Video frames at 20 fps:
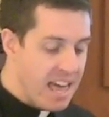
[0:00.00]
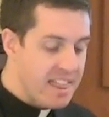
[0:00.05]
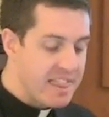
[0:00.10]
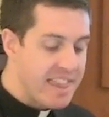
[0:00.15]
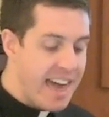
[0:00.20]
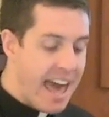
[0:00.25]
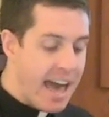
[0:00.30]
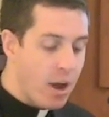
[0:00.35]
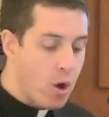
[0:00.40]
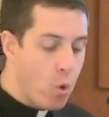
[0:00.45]

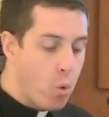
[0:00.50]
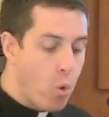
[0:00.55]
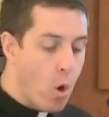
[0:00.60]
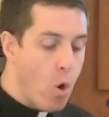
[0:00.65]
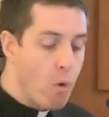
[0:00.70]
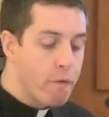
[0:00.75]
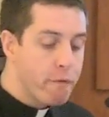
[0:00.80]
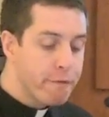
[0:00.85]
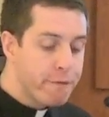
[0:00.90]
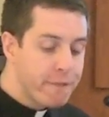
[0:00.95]
That,
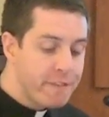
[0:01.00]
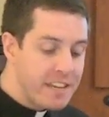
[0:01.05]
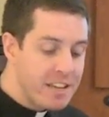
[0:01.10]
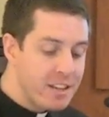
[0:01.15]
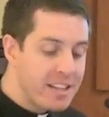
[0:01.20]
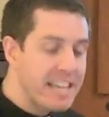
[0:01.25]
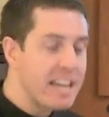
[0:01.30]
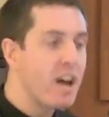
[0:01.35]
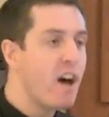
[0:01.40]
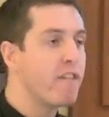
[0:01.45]
quote,
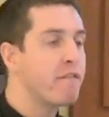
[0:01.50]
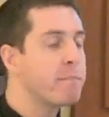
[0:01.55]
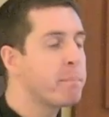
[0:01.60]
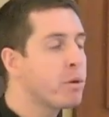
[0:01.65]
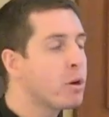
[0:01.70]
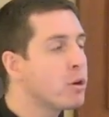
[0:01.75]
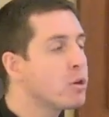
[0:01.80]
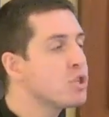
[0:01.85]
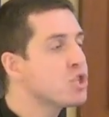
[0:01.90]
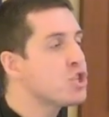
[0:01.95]
feeling of
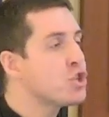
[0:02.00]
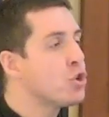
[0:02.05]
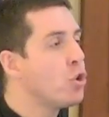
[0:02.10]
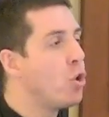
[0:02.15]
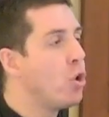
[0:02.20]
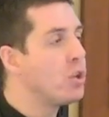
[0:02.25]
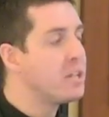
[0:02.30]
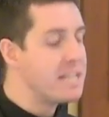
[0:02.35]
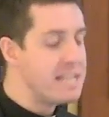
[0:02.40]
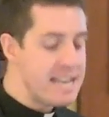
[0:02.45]

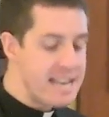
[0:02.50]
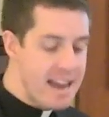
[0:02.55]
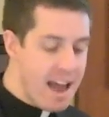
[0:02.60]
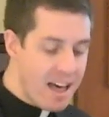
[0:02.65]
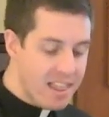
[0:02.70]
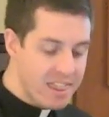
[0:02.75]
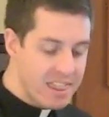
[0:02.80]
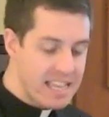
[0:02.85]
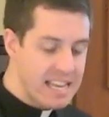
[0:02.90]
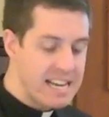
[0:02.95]
personal
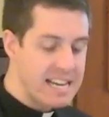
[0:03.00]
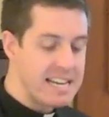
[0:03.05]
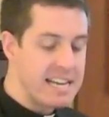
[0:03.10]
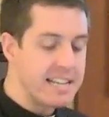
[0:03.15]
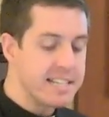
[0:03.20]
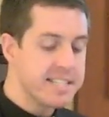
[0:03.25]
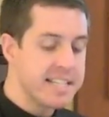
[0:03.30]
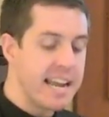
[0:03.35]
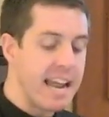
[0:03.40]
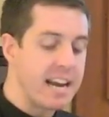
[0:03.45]

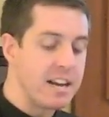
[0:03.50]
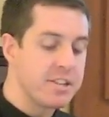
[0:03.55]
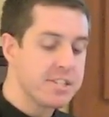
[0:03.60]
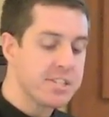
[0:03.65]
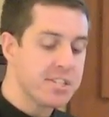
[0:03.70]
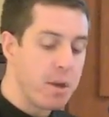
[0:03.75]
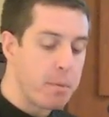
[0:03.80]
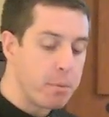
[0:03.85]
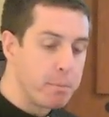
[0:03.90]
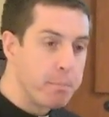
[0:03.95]
nothingness and
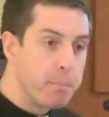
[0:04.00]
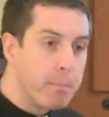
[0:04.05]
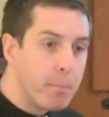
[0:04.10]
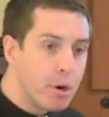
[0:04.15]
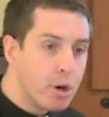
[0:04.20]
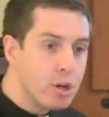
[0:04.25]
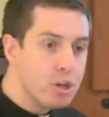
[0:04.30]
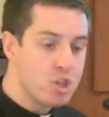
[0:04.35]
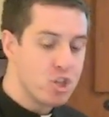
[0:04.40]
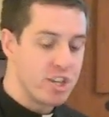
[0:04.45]

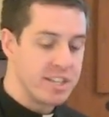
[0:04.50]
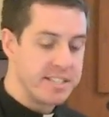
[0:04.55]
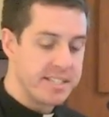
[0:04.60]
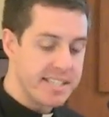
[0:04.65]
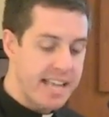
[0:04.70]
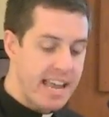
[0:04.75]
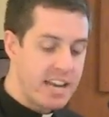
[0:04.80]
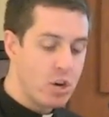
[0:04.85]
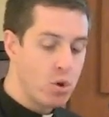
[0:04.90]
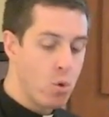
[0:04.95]

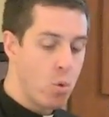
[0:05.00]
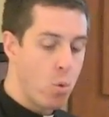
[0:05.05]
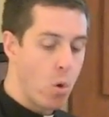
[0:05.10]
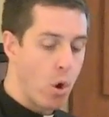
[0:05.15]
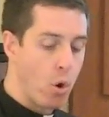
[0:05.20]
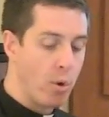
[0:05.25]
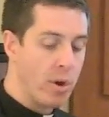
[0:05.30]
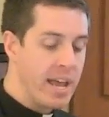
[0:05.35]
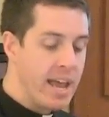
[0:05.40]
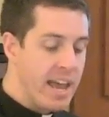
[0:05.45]
submergence, end
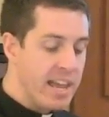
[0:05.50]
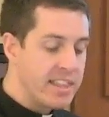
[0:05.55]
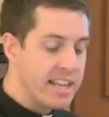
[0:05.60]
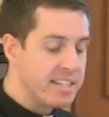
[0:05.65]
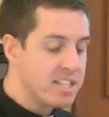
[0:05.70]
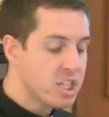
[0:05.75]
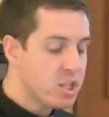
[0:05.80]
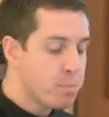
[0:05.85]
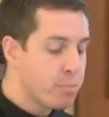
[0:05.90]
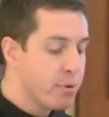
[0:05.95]
quote,
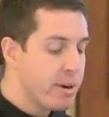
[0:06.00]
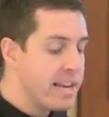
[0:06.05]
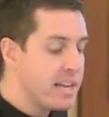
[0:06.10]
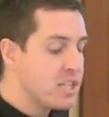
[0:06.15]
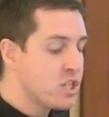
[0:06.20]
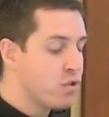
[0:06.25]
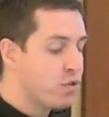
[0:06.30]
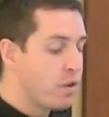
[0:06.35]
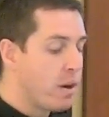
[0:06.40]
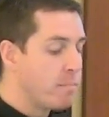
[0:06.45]
that
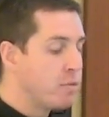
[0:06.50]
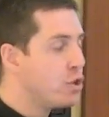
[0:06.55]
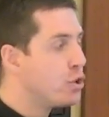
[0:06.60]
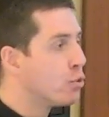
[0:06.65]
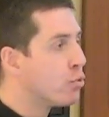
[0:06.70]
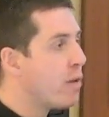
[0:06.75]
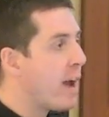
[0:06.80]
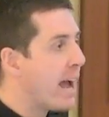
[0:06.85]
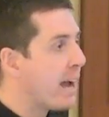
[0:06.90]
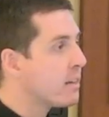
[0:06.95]
springs from
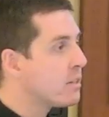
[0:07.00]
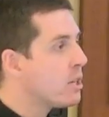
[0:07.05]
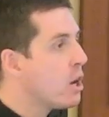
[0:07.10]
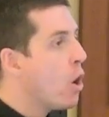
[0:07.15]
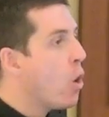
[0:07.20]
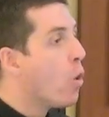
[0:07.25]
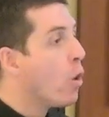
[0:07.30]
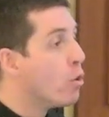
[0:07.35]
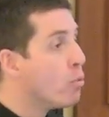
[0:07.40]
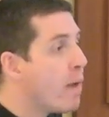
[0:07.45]
direct,
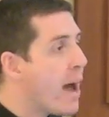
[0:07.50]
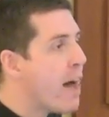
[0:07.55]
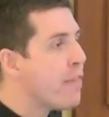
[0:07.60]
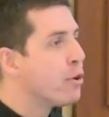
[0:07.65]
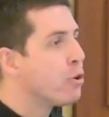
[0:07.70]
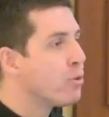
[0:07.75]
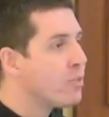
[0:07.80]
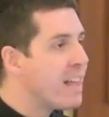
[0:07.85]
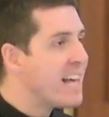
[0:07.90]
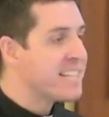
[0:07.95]
or
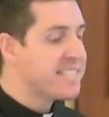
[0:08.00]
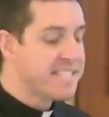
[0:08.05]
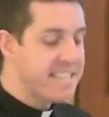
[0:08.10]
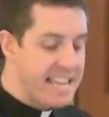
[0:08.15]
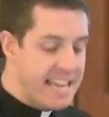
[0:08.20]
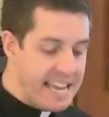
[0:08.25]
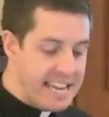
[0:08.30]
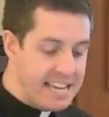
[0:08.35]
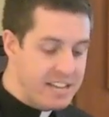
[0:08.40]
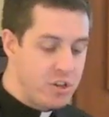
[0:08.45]
rather less
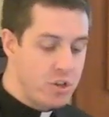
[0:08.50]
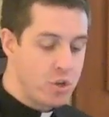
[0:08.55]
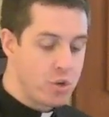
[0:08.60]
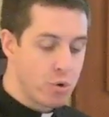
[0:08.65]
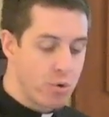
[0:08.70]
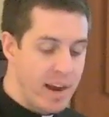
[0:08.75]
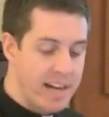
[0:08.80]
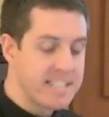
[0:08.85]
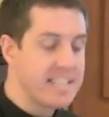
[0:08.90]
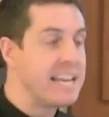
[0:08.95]

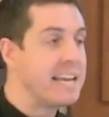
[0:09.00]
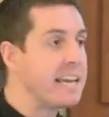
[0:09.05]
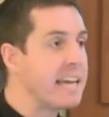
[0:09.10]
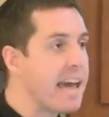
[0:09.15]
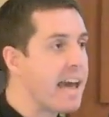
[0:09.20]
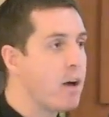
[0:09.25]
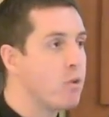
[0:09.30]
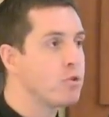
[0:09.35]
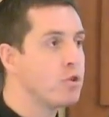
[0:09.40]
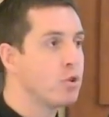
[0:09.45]
indirect,
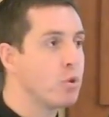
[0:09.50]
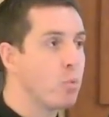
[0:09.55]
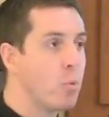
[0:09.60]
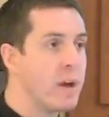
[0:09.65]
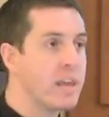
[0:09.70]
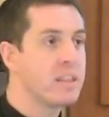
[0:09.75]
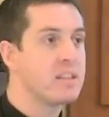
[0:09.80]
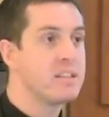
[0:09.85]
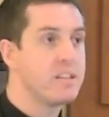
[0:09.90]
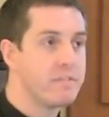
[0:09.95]
encounter
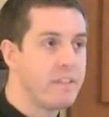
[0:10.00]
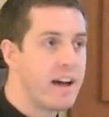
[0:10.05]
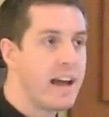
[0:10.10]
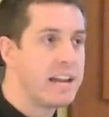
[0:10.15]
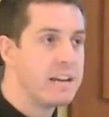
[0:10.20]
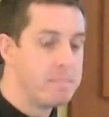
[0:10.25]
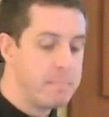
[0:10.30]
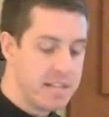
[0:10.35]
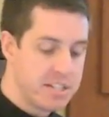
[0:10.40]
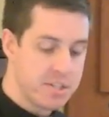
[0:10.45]
with
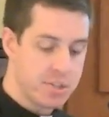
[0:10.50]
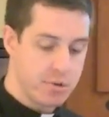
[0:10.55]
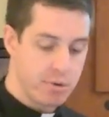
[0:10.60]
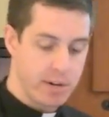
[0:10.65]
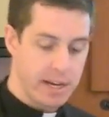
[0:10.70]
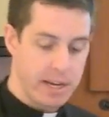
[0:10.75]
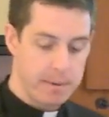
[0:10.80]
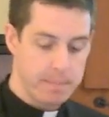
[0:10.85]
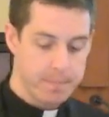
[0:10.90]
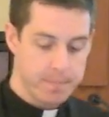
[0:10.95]
divine
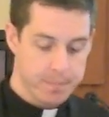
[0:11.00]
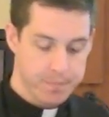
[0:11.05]
mystery.